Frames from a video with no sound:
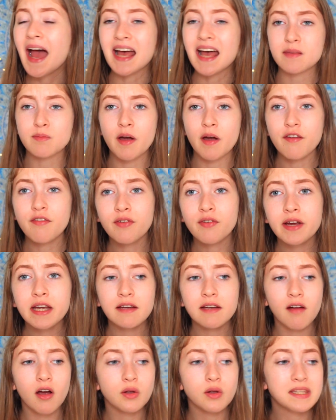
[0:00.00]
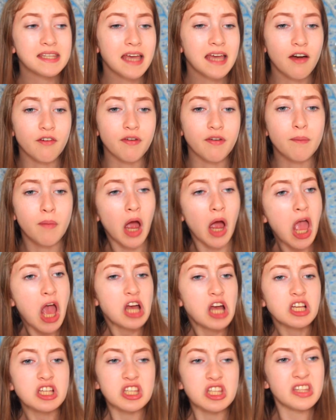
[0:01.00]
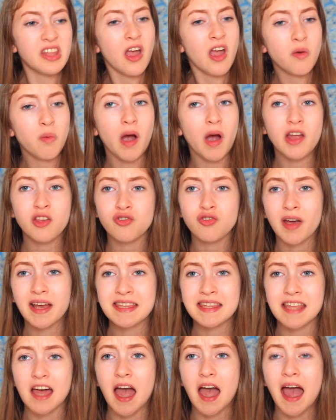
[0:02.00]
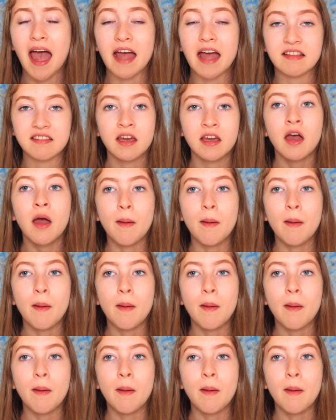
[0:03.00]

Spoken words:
as my three-year-old self in my Snow White dress that I had.